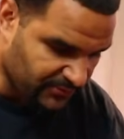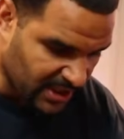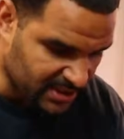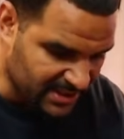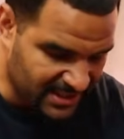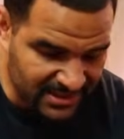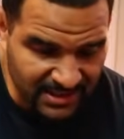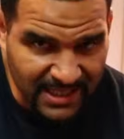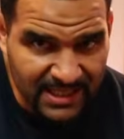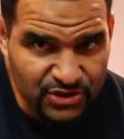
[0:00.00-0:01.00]
finally, in
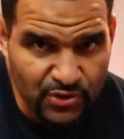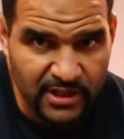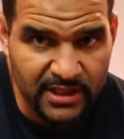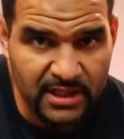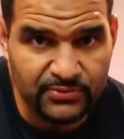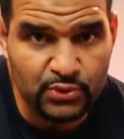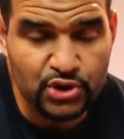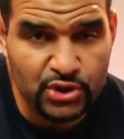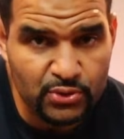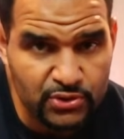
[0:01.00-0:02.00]
the last tray, if you
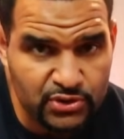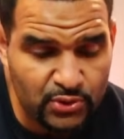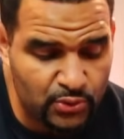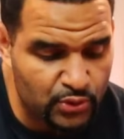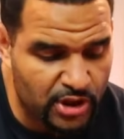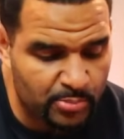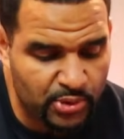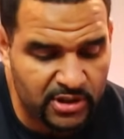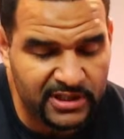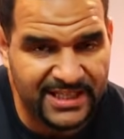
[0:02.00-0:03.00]
choose to, you can
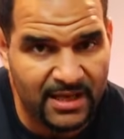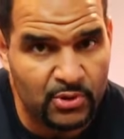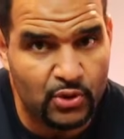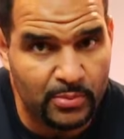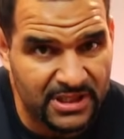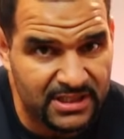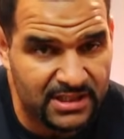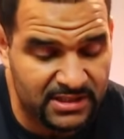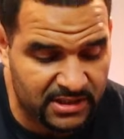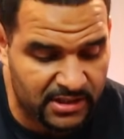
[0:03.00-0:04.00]
put chemical
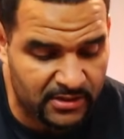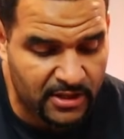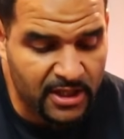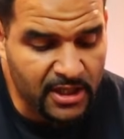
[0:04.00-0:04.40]
media in here.